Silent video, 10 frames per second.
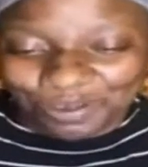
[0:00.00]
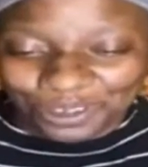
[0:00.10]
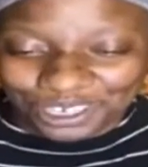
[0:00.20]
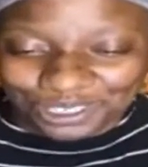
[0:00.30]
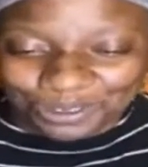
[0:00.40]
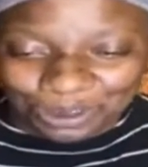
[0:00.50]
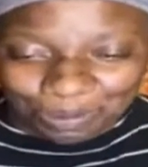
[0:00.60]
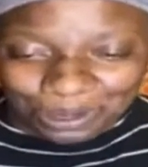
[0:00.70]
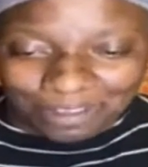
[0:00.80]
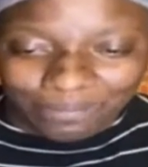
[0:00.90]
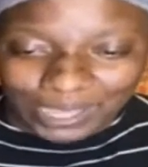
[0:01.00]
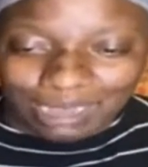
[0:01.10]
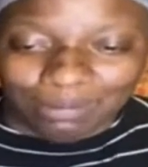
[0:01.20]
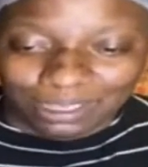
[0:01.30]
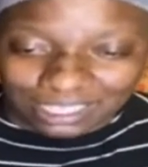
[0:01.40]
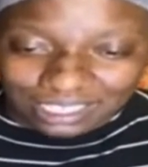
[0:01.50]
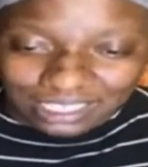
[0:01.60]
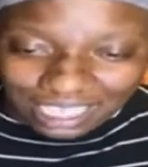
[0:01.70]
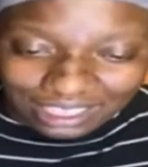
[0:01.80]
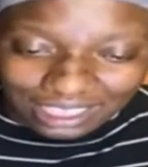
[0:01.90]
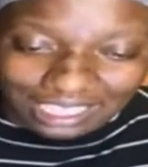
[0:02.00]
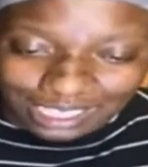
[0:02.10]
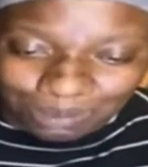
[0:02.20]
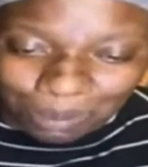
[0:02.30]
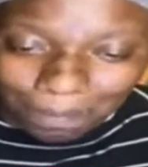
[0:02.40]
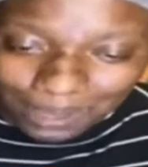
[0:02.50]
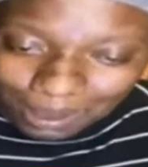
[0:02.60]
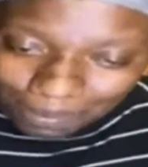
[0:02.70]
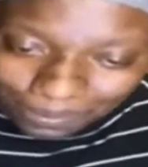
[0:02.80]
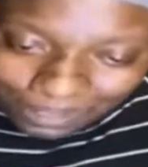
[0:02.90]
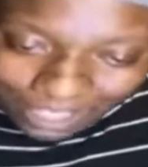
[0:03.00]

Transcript: one or two of them in the family. I think this my people.